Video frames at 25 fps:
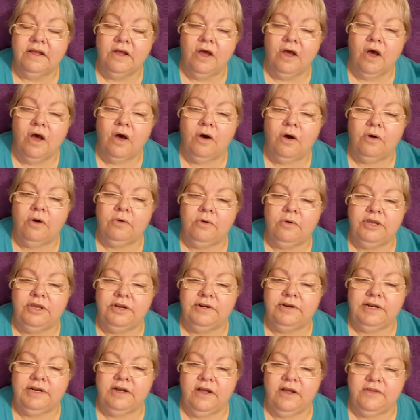Oh, you're
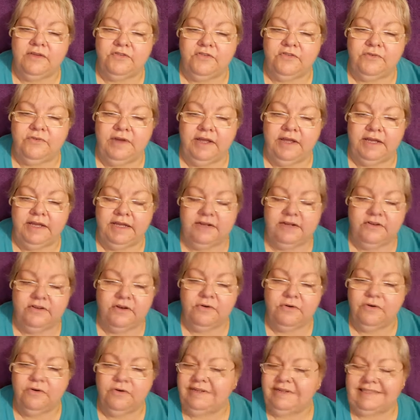in Australia. Don't
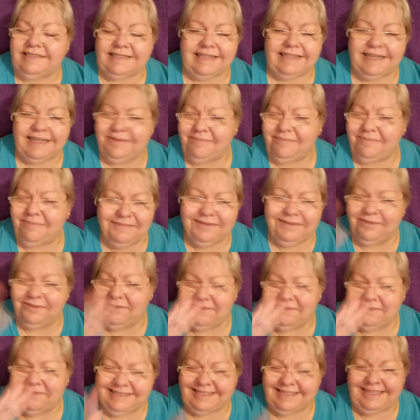go to sleep. Don't go
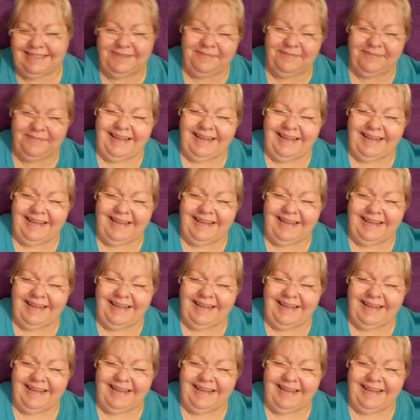to sleep.